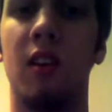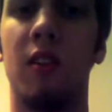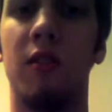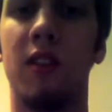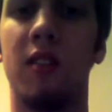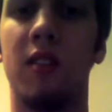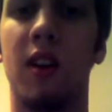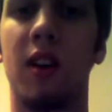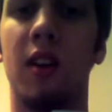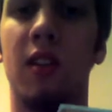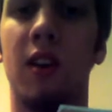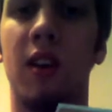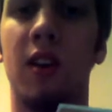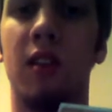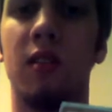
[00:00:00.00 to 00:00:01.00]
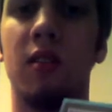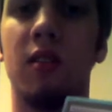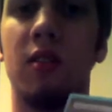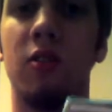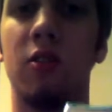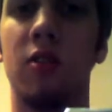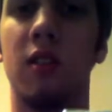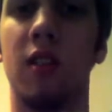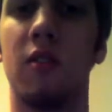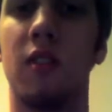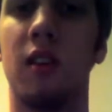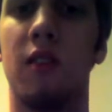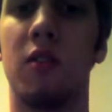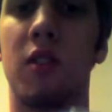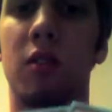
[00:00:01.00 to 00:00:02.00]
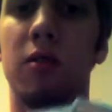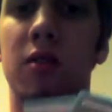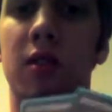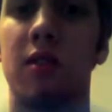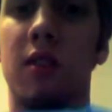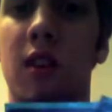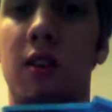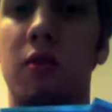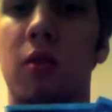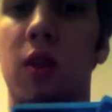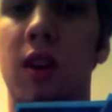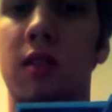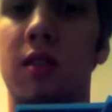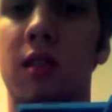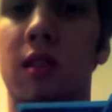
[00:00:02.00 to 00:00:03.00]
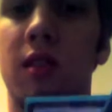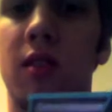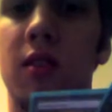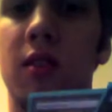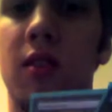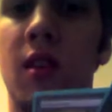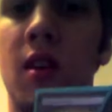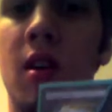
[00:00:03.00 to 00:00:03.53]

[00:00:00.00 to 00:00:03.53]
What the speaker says: If it's not aligned, you should definitely have those instead of Quag Sickness.